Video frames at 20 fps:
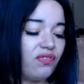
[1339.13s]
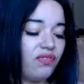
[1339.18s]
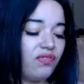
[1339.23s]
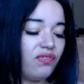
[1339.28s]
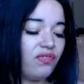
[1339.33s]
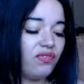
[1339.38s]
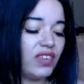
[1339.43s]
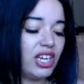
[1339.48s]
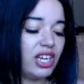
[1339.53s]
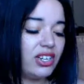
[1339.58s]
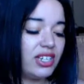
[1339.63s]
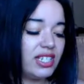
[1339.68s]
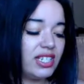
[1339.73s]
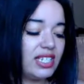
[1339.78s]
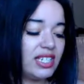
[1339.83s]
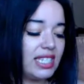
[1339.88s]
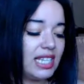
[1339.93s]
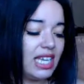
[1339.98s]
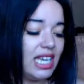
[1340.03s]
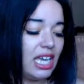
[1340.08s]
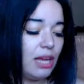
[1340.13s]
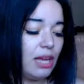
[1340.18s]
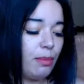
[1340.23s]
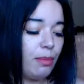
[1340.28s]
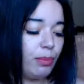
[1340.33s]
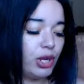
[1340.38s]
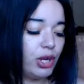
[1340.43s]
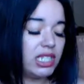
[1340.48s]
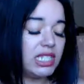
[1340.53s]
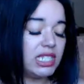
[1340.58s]
fiercely
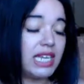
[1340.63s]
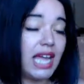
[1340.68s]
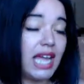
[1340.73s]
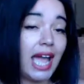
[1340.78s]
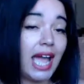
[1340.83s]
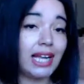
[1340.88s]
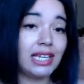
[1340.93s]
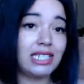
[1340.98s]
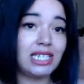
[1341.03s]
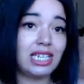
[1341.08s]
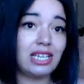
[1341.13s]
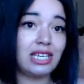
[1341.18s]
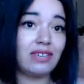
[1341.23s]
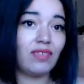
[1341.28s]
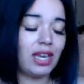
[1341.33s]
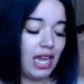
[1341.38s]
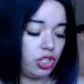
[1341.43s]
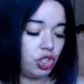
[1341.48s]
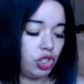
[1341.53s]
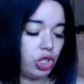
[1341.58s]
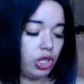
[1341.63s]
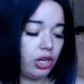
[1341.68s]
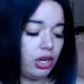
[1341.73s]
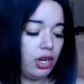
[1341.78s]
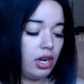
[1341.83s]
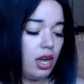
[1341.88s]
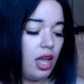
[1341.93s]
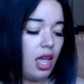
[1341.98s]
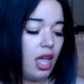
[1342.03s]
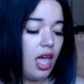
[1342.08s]
protective nature,
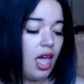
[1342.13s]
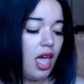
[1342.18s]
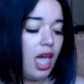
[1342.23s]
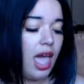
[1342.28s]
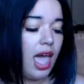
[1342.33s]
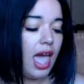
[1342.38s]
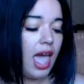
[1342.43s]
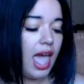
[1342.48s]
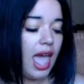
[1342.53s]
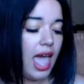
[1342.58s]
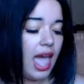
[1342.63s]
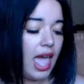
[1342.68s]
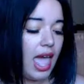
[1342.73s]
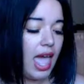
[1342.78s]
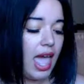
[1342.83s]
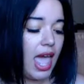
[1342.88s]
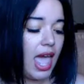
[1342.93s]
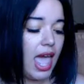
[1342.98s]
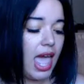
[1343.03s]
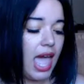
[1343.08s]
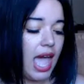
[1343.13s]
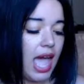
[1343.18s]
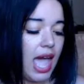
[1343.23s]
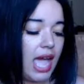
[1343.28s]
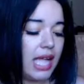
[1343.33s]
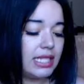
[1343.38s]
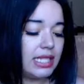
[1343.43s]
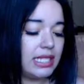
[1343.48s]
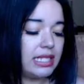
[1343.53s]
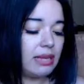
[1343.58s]

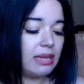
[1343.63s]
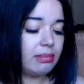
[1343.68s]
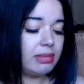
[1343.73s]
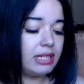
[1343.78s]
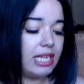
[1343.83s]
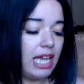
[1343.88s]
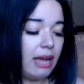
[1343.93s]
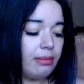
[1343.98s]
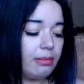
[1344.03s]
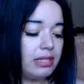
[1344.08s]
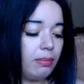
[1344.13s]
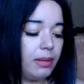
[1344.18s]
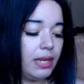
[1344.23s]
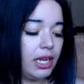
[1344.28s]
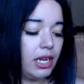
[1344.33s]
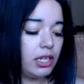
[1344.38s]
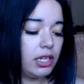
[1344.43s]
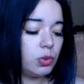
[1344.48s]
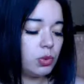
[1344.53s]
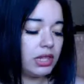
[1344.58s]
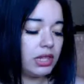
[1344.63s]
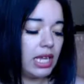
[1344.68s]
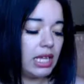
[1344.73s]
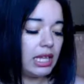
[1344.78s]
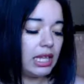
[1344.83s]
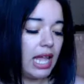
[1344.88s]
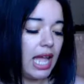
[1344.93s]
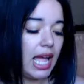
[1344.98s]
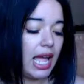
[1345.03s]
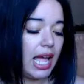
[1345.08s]
and sometimes appears with a
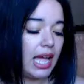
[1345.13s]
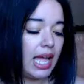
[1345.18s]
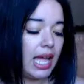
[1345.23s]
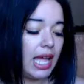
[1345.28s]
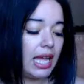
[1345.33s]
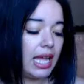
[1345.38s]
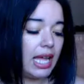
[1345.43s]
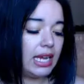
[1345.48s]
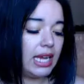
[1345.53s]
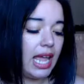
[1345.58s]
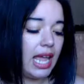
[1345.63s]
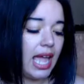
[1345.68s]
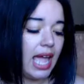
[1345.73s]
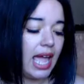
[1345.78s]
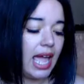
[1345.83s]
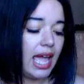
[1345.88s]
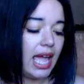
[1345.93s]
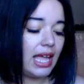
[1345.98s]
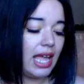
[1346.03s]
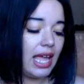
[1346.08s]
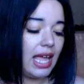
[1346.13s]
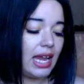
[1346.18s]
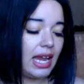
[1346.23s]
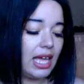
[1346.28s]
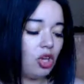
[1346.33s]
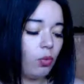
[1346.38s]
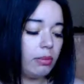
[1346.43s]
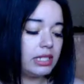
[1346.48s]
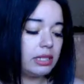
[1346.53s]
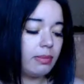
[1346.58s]
lion head and a human
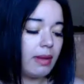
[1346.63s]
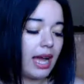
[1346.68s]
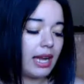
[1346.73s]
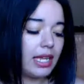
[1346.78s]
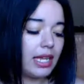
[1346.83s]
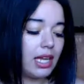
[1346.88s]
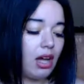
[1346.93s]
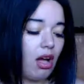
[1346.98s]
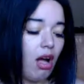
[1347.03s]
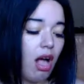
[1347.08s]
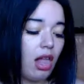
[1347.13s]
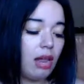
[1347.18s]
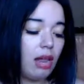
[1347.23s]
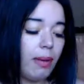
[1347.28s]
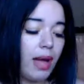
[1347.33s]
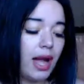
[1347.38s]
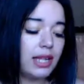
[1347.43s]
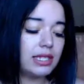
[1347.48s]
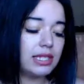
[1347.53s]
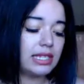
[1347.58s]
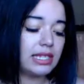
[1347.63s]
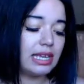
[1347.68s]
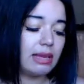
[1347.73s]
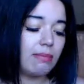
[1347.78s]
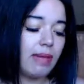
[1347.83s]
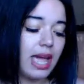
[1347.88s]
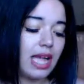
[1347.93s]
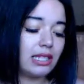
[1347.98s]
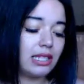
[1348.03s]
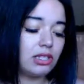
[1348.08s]
woman's body. Call upon
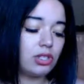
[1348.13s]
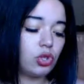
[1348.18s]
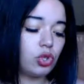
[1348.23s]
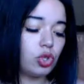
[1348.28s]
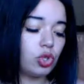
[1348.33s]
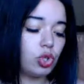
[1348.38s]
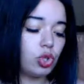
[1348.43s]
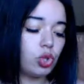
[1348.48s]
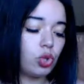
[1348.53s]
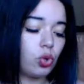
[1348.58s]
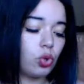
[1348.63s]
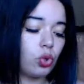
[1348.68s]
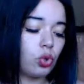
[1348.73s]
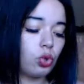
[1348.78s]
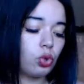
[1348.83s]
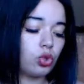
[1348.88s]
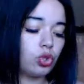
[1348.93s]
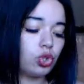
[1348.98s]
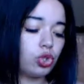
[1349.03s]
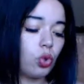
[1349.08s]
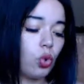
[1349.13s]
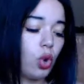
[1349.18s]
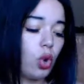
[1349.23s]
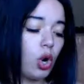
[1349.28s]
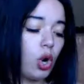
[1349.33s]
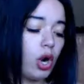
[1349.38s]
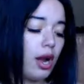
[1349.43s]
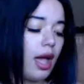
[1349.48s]
Skemet to shore